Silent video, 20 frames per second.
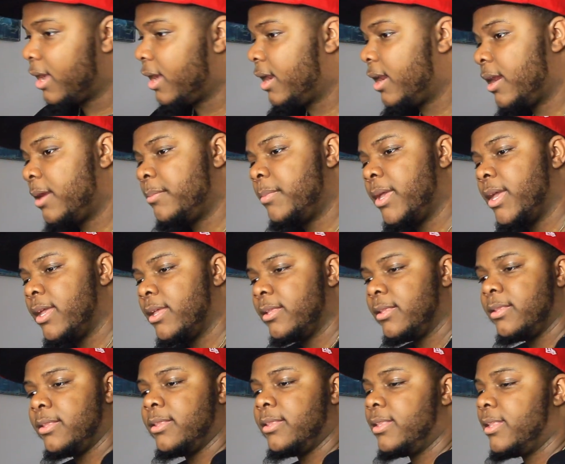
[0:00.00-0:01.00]
Alright,
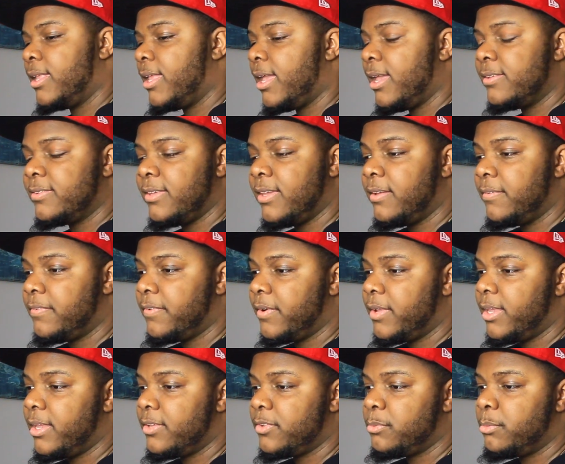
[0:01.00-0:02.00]
man. That's it
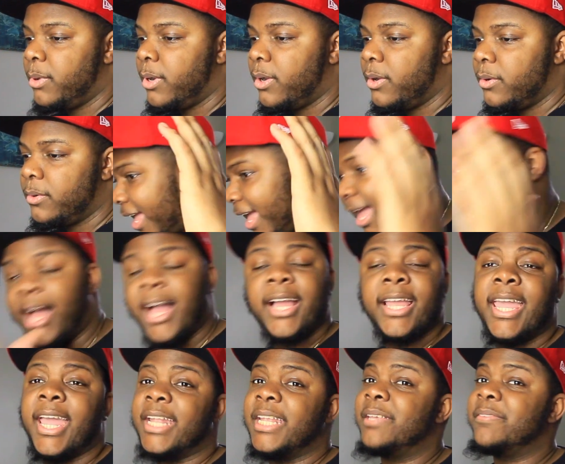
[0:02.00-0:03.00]
for this, bro. I
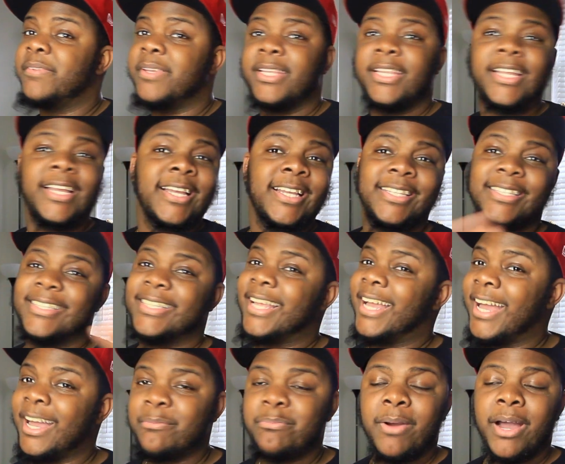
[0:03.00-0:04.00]
can't even...
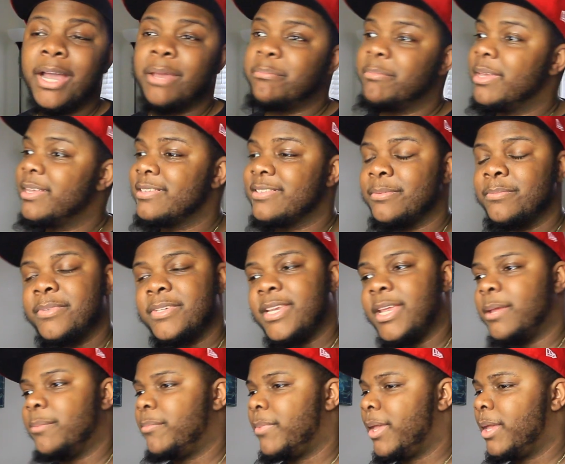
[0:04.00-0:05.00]
I probably missed some
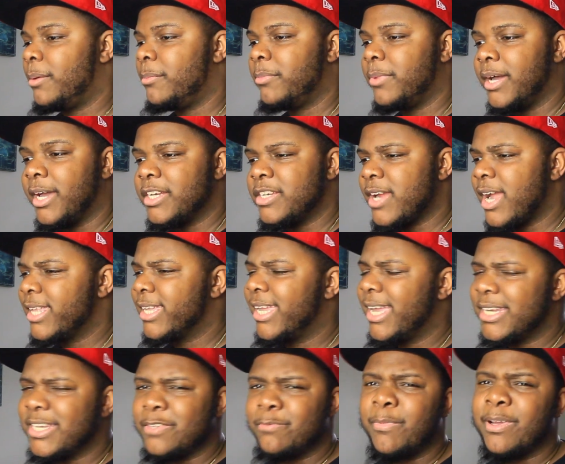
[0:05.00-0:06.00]
shit, man. But I try to
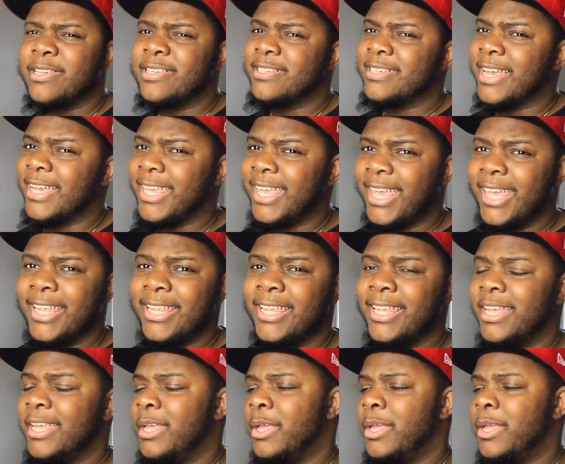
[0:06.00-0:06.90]
catch as much as I can.